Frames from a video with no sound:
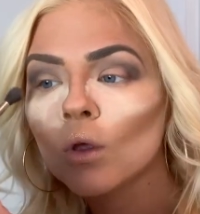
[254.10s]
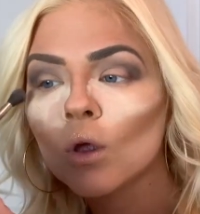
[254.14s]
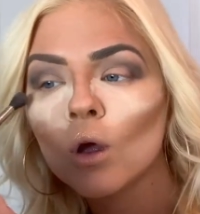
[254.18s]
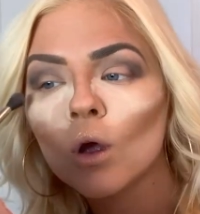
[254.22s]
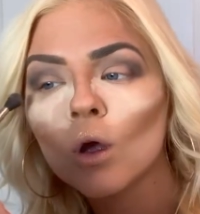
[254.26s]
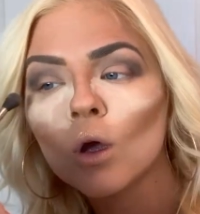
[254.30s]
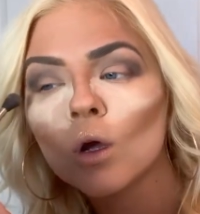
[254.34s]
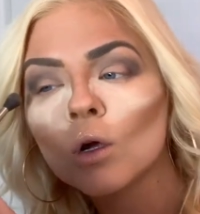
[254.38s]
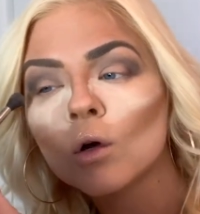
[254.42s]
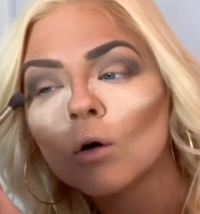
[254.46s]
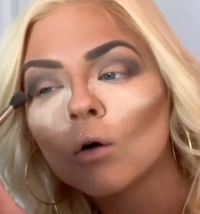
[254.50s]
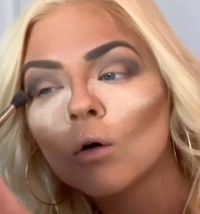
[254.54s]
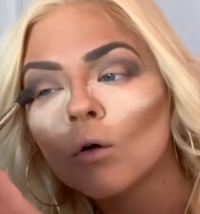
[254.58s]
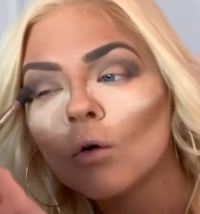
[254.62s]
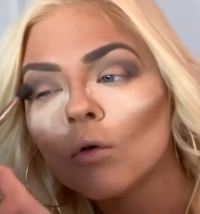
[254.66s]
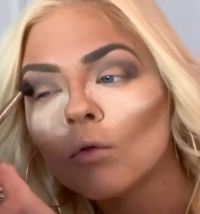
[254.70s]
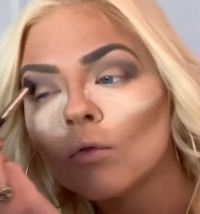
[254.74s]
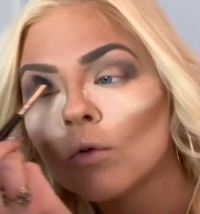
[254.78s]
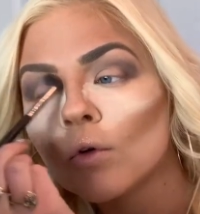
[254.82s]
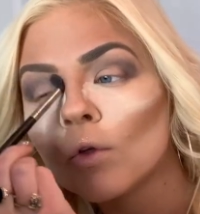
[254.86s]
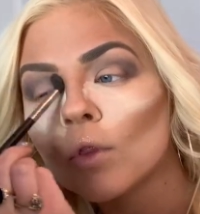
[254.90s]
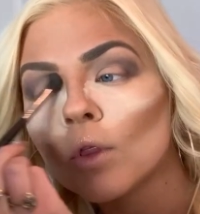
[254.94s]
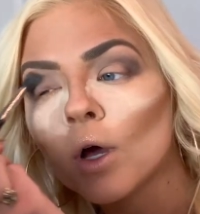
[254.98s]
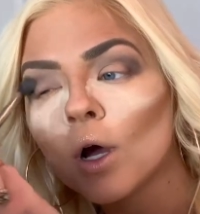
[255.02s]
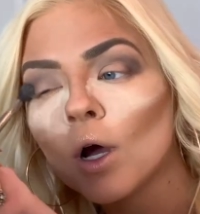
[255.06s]
and go
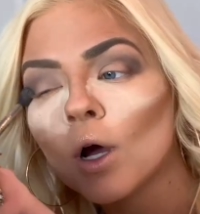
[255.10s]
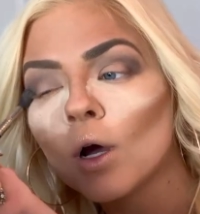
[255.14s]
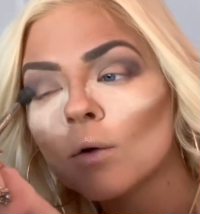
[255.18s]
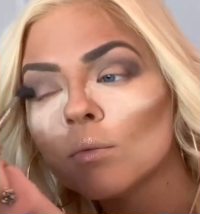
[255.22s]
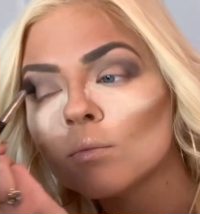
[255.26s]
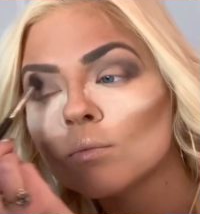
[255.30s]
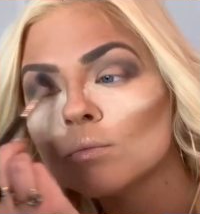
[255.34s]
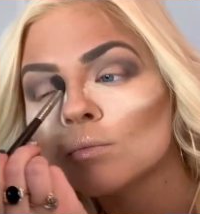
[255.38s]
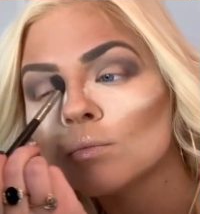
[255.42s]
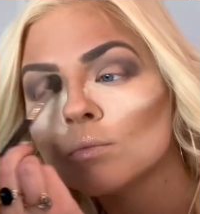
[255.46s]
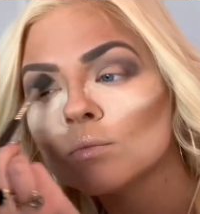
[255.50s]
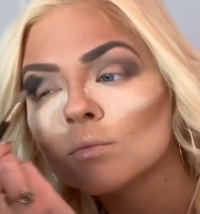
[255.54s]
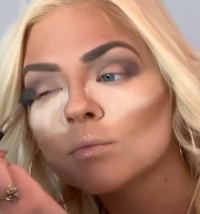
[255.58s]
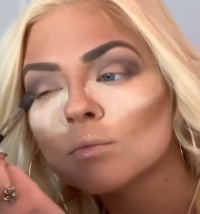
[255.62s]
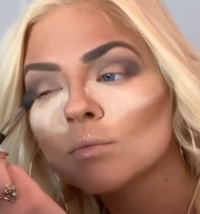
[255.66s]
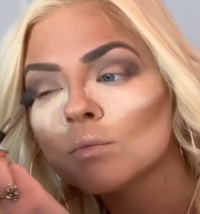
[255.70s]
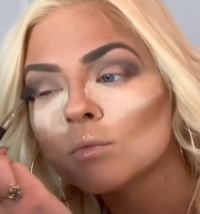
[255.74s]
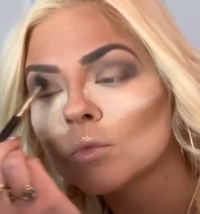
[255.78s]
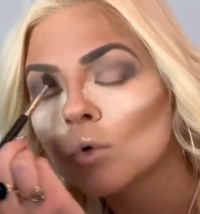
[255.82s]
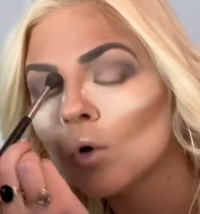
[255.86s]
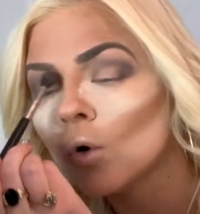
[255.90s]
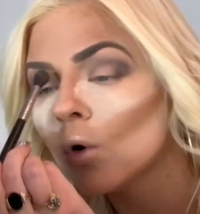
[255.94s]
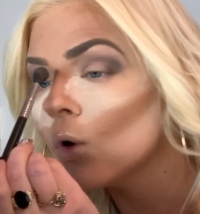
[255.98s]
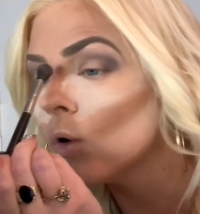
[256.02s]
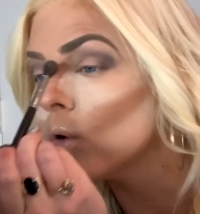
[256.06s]
over that
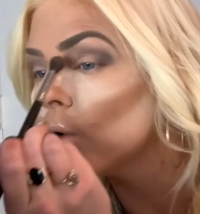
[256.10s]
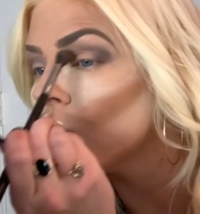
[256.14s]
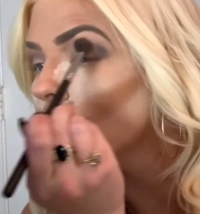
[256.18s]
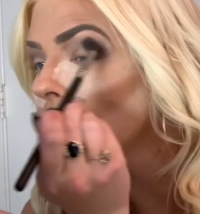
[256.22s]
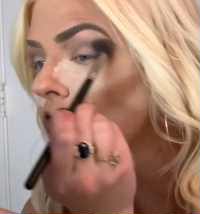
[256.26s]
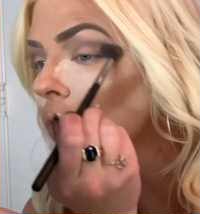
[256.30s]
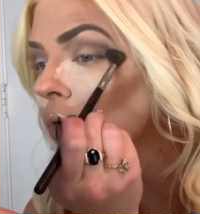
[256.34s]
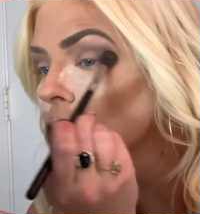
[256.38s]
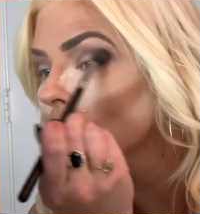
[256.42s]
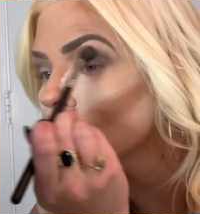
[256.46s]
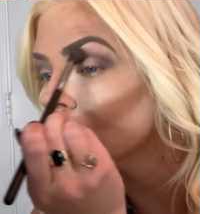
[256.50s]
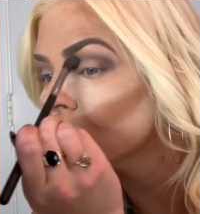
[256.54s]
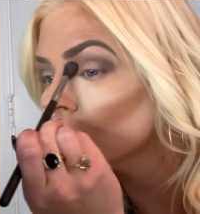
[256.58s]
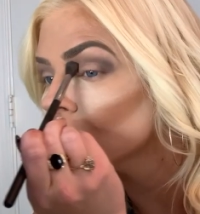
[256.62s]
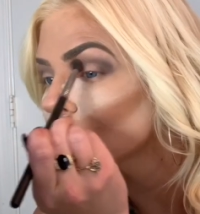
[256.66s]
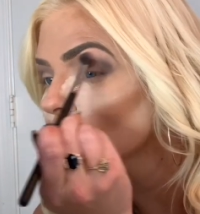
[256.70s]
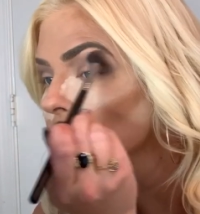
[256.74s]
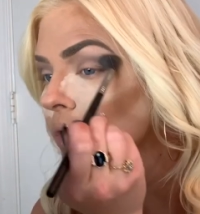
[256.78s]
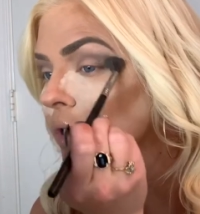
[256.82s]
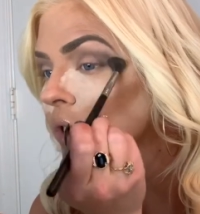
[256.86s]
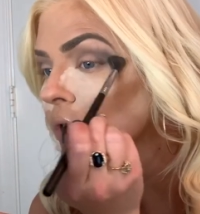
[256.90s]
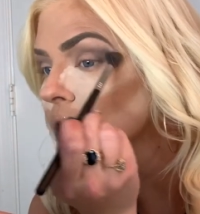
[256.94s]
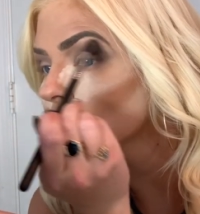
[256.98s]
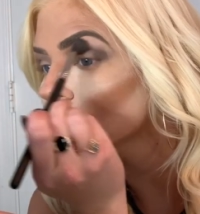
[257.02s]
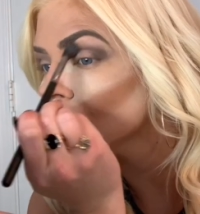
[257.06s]
whole
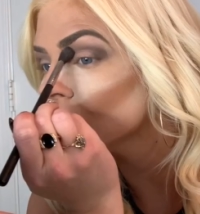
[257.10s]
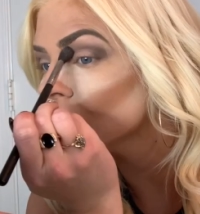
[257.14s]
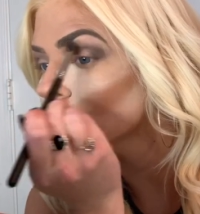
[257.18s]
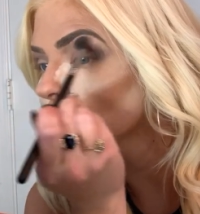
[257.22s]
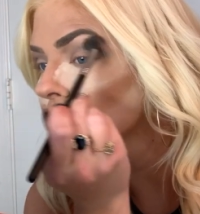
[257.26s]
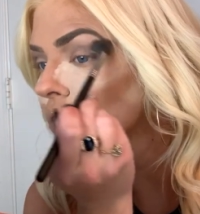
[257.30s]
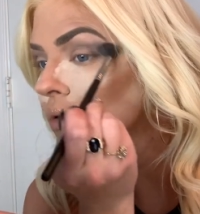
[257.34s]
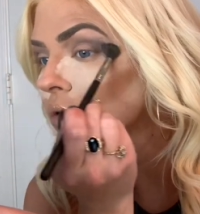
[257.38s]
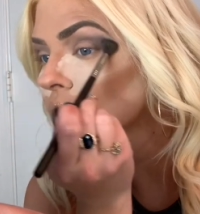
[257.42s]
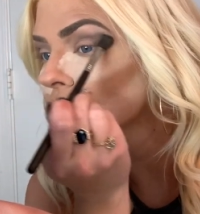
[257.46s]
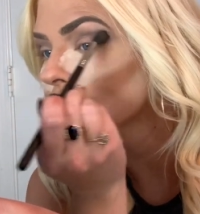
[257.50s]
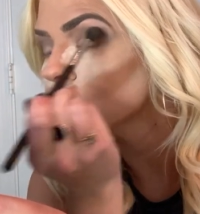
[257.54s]
crease.